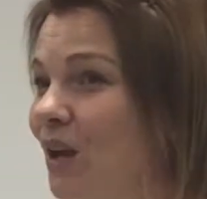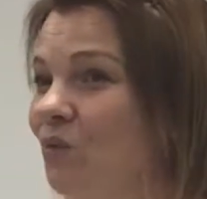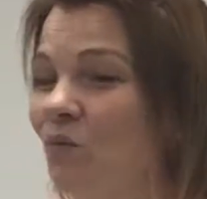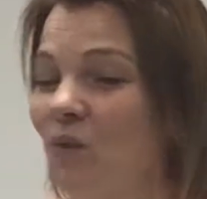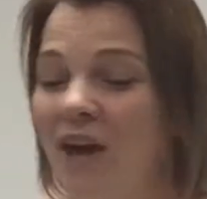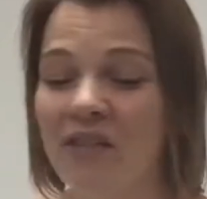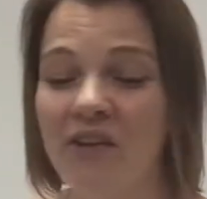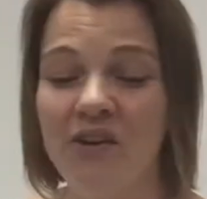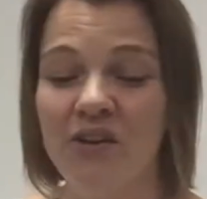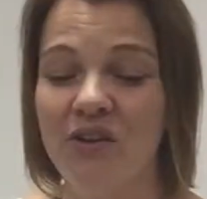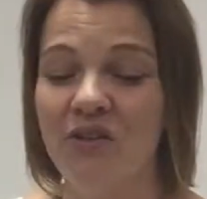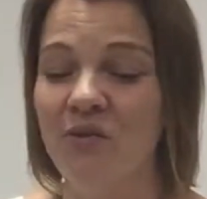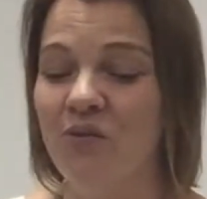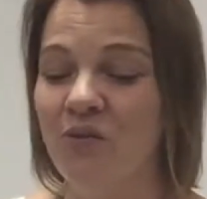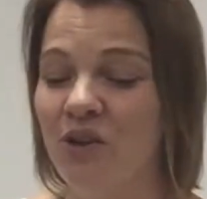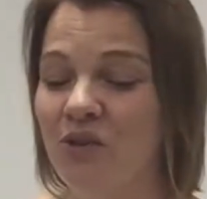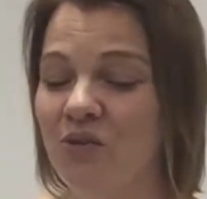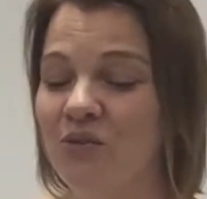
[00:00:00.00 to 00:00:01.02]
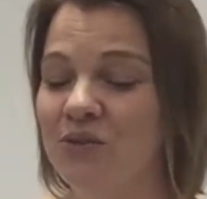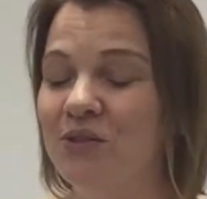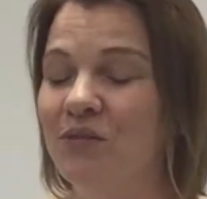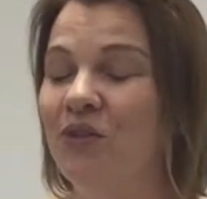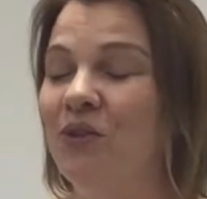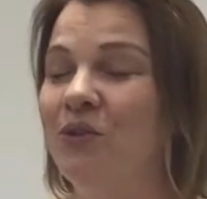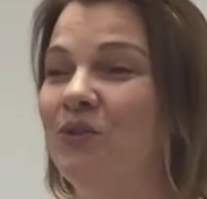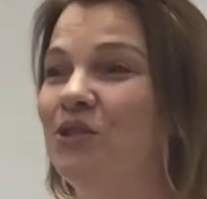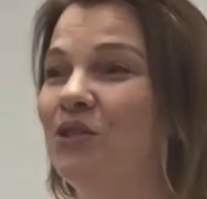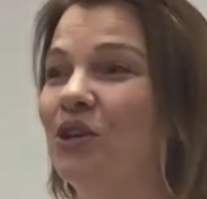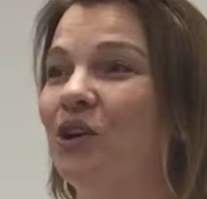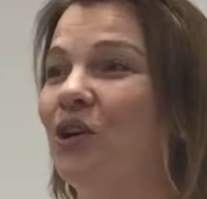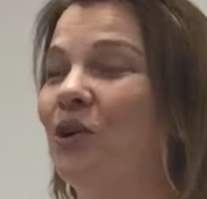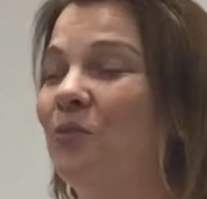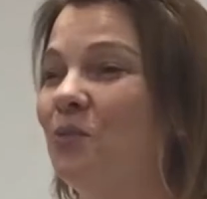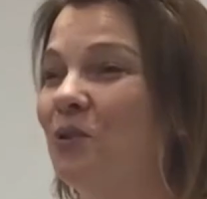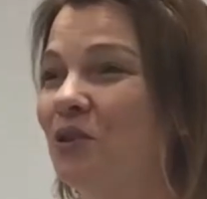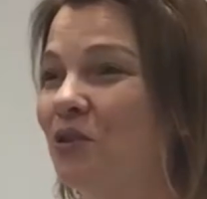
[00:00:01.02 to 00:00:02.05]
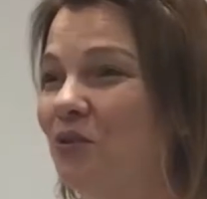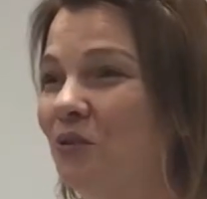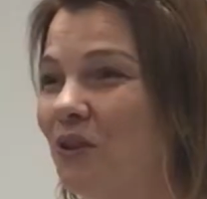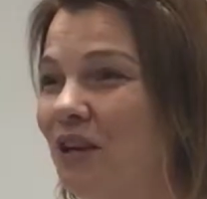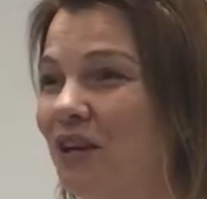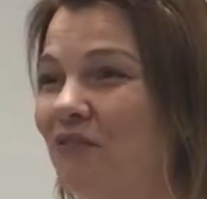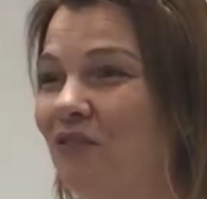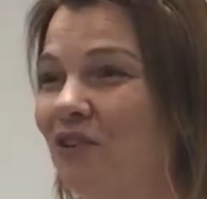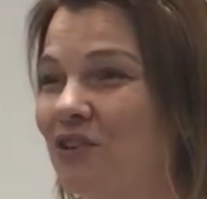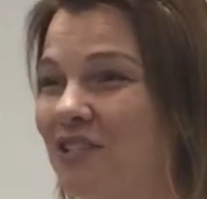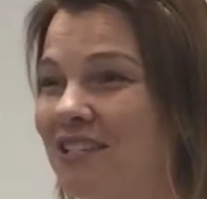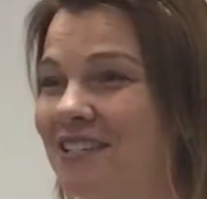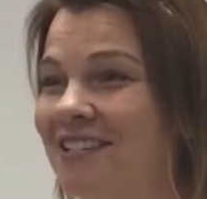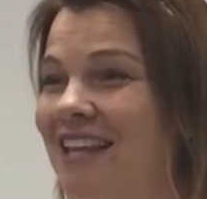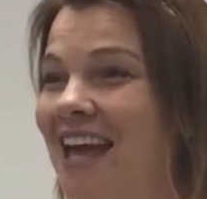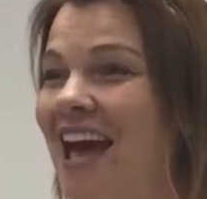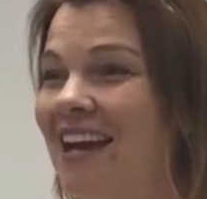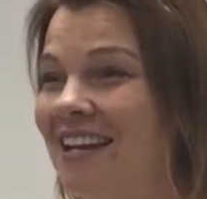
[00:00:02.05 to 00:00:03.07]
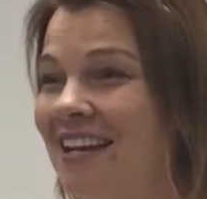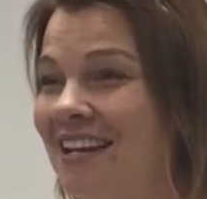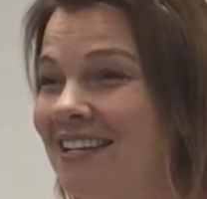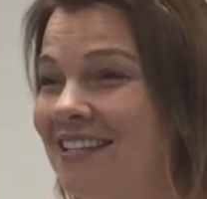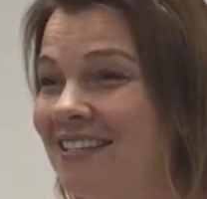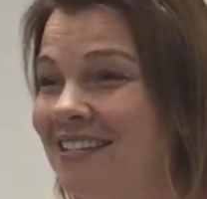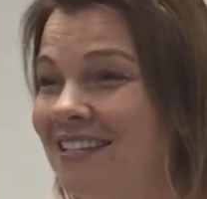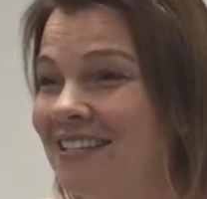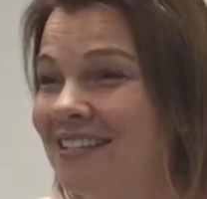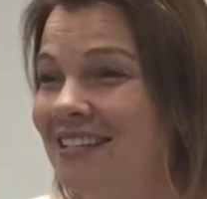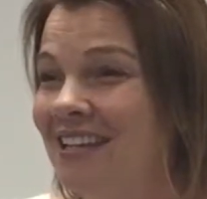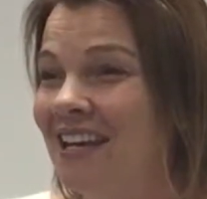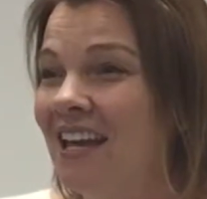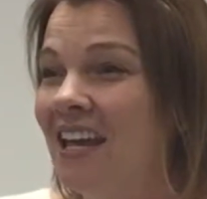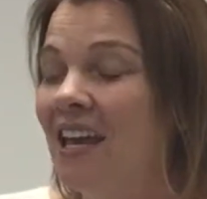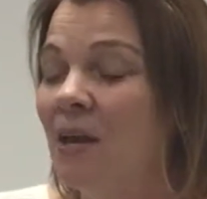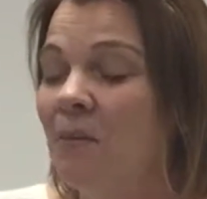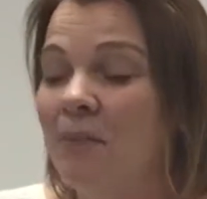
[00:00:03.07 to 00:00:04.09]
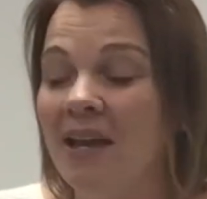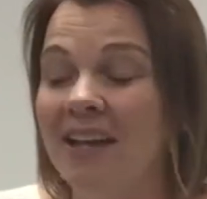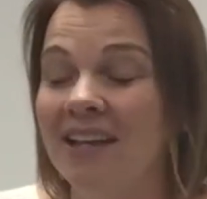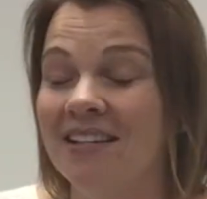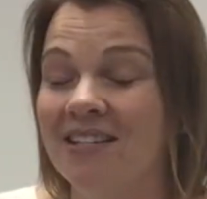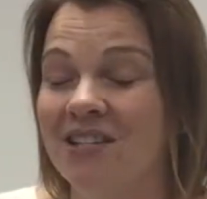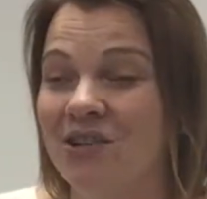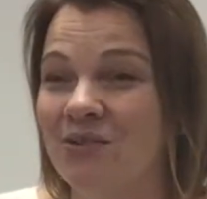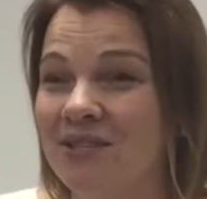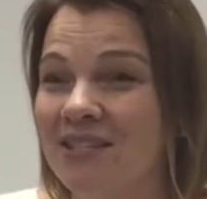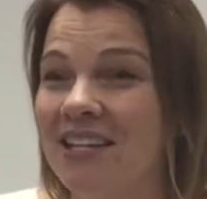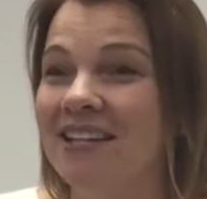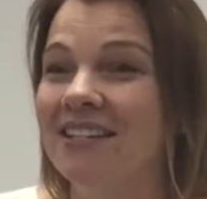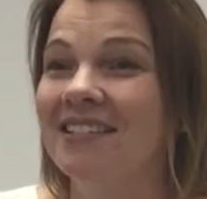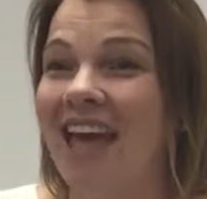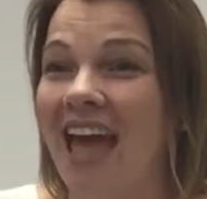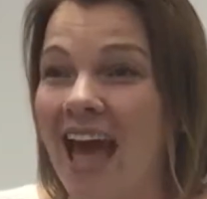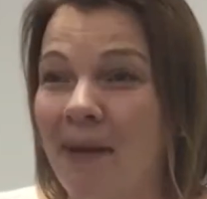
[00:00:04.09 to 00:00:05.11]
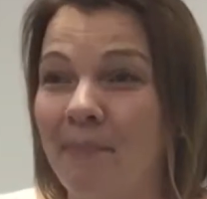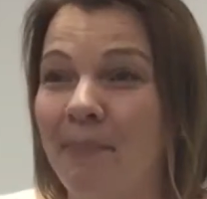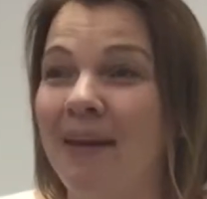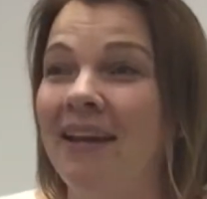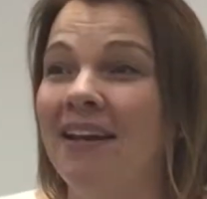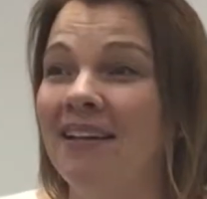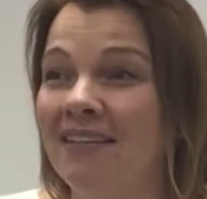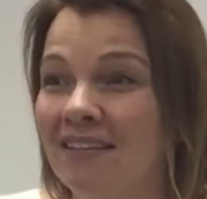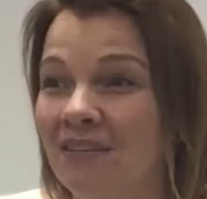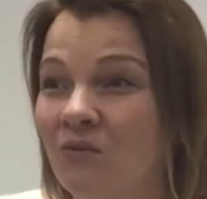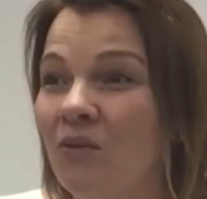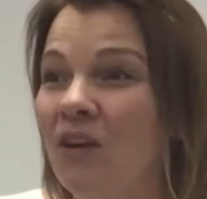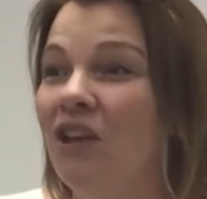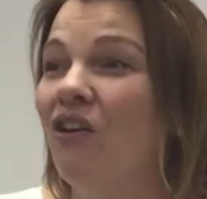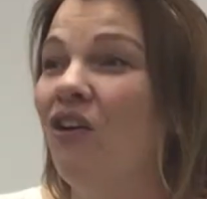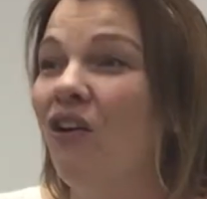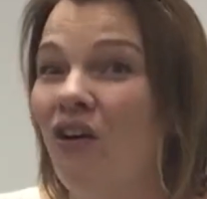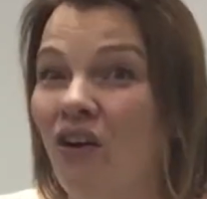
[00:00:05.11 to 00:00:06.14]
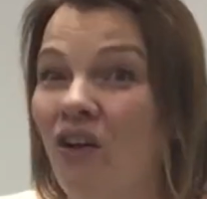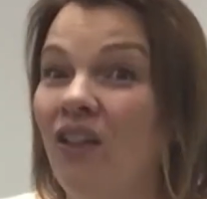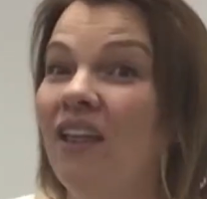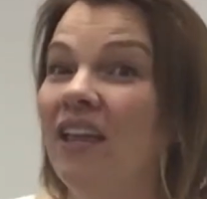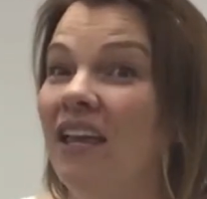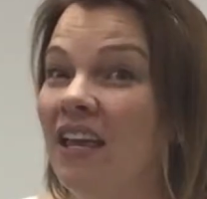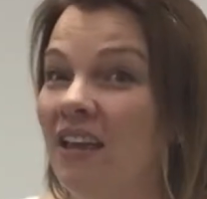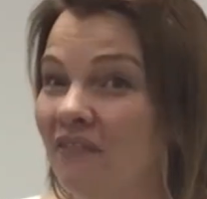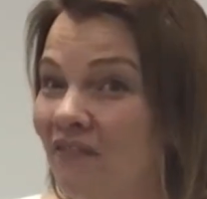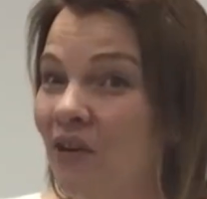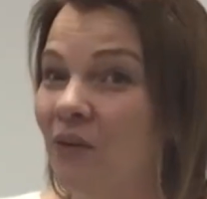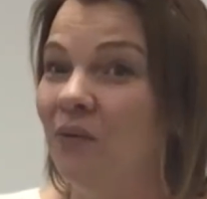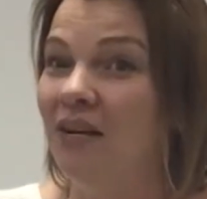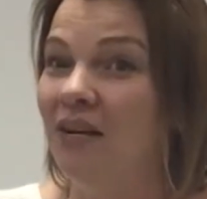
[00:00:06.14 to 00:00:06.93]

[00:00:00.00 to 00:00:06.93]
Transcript: whether you use food to cope with grief or to sadness, because those things happen. We all eat for